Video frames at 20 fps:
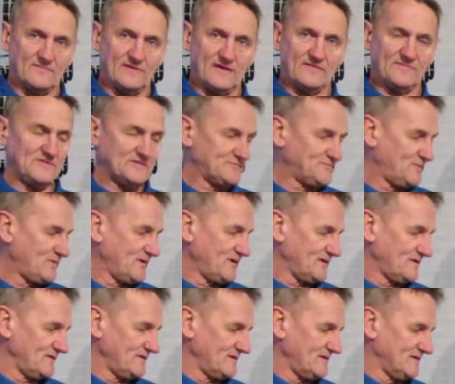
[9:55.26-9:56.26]
at this
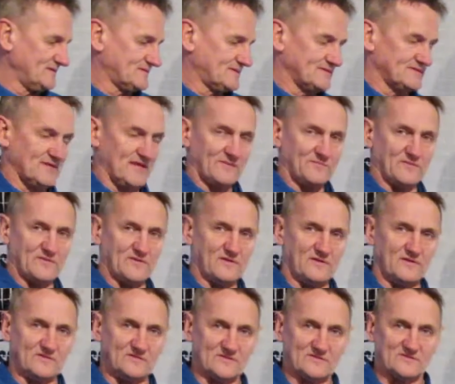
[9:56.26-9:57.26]
point, it's the same whether you're
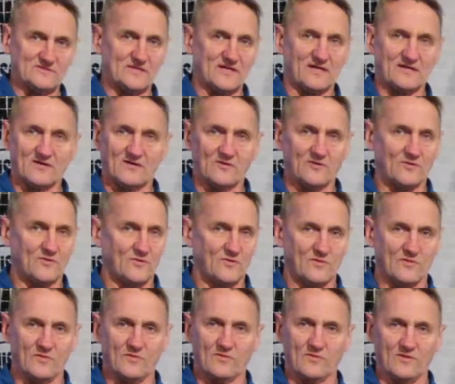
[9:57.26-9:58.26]
using
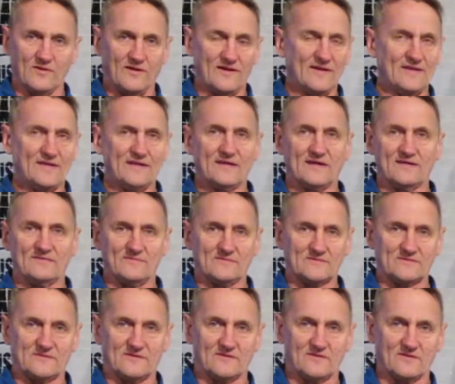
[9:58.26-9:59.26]
stucco or any kind of
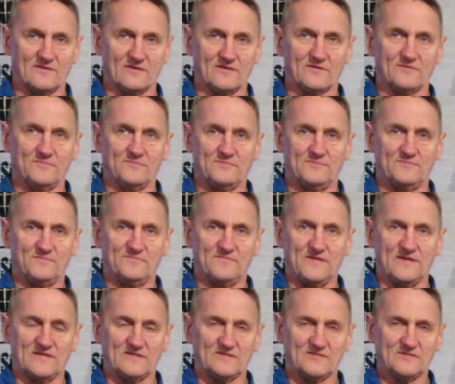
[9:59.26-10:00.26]
exterior
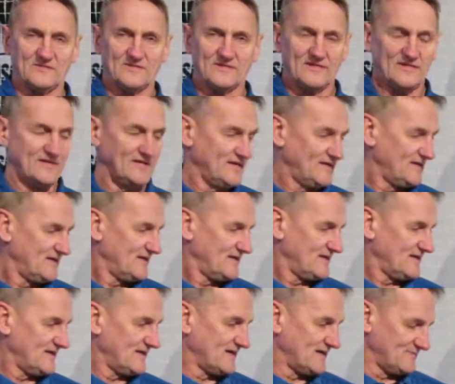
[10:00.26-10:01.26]
finish.
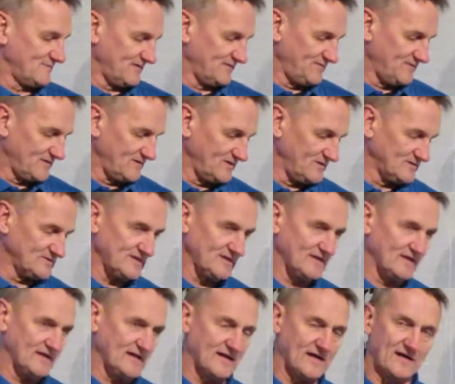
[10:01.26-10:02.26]
If you're
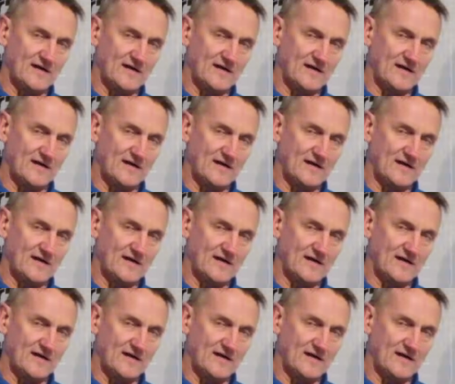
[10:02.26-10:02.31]
using